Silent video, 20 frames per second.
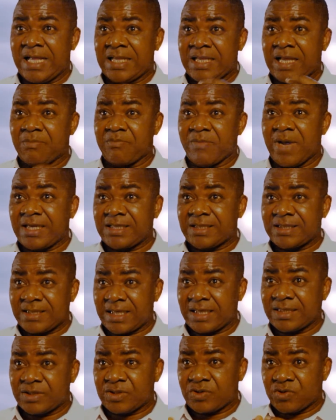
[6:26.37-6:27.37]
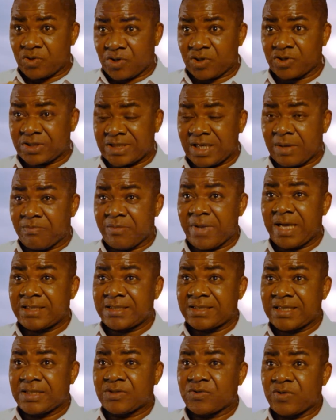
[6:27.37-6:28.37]
that makes sense to us, that makes
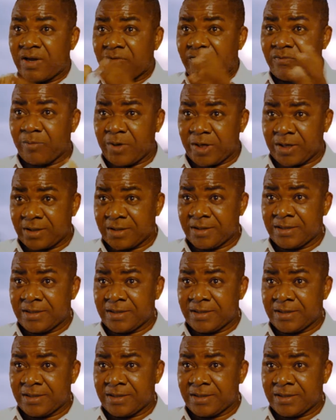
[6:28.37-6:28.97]
sense to everybody,